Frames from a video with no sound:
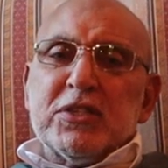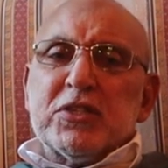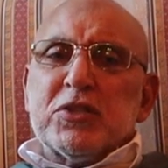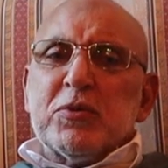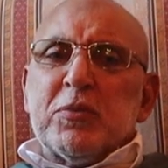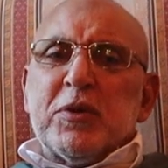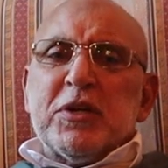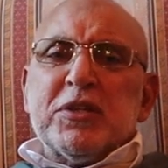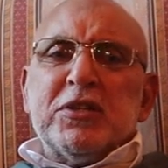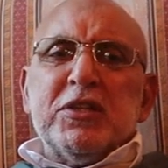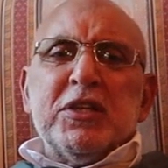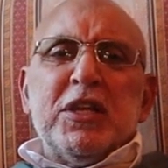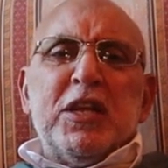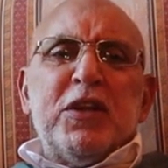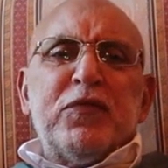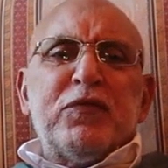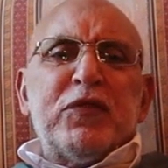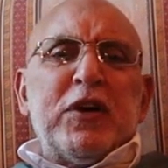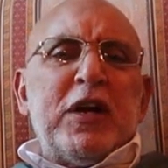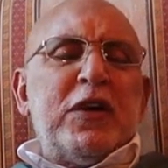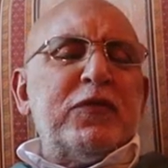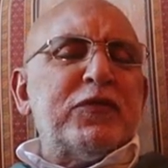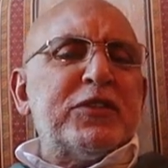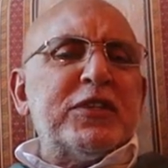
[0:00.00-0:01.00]
This is about nearly
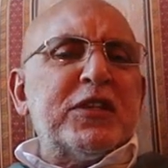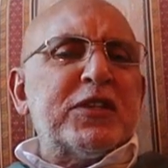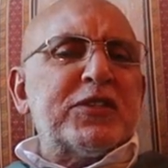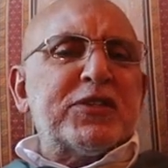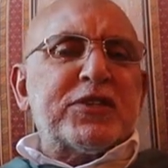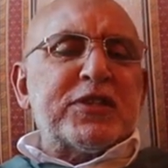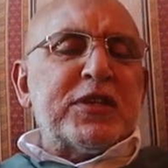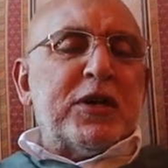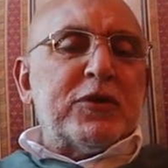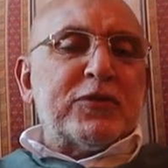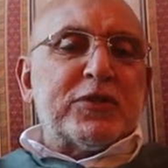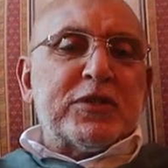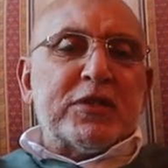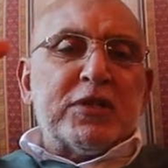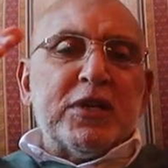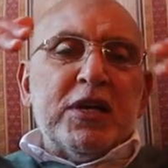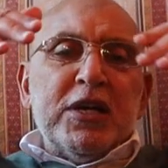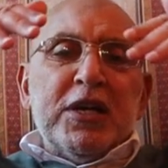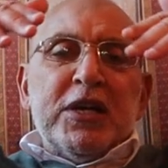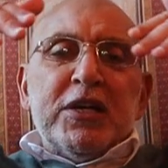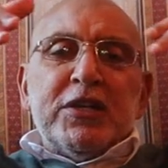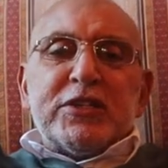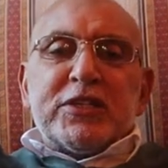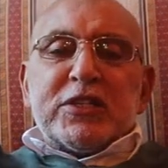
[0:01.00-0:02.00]
5,000-6,000
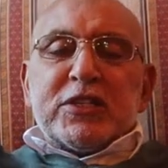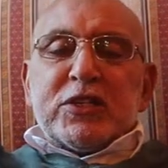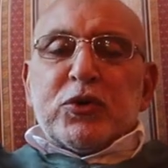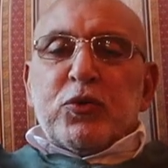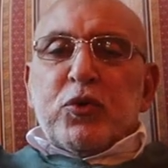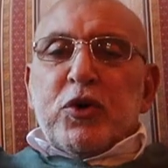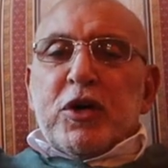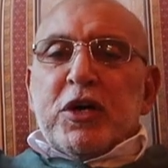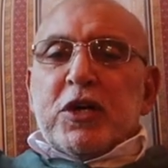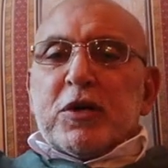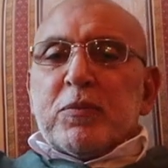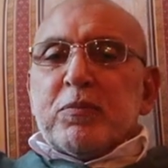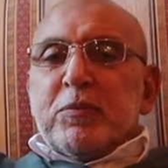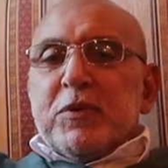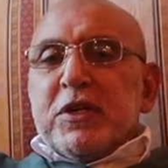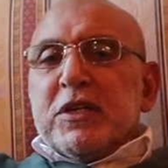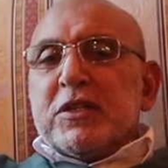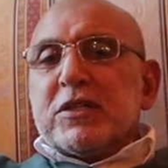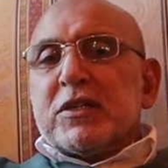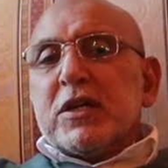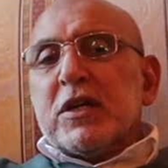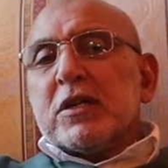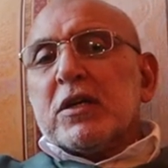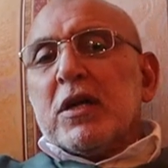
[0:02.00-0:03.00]
square
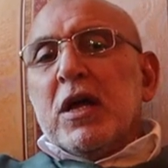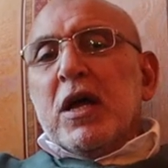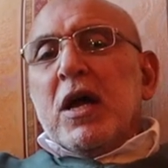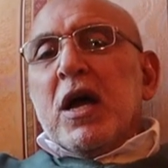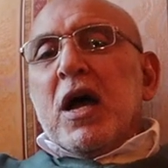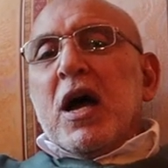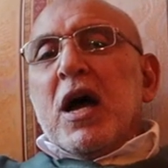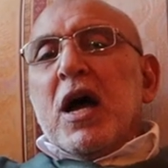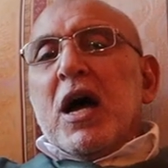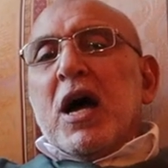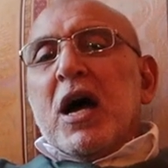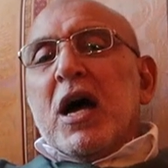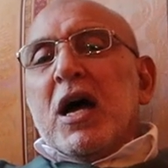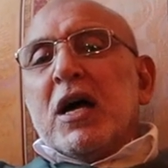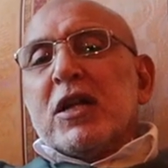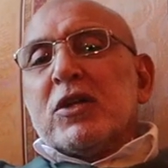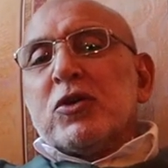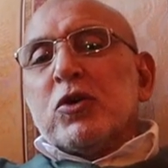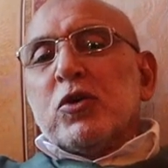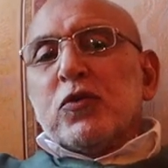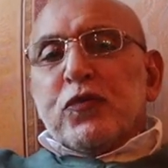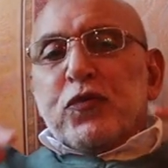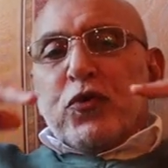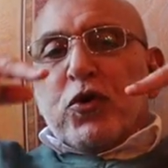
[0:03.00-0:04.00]
meter,
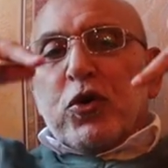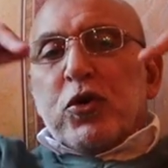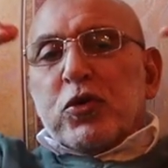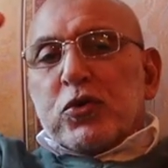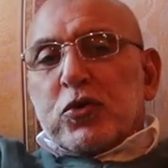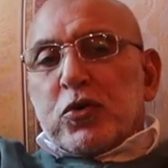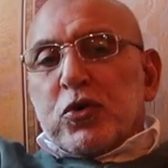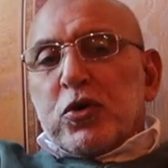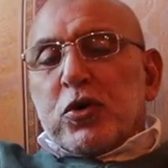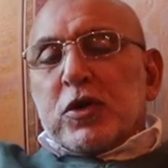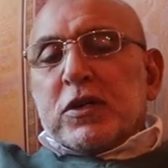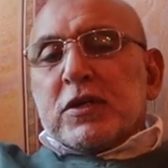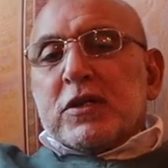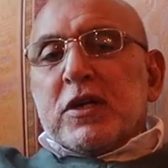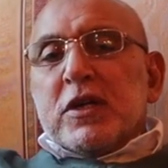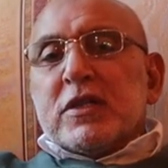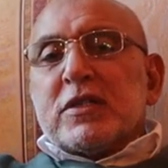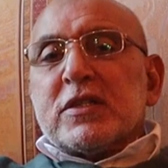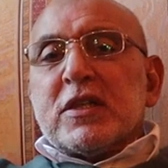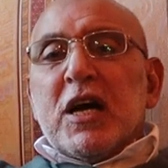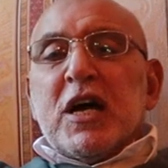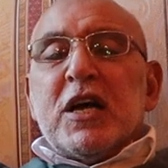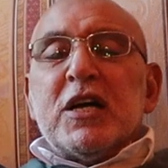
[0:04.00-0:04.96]
and on four corners.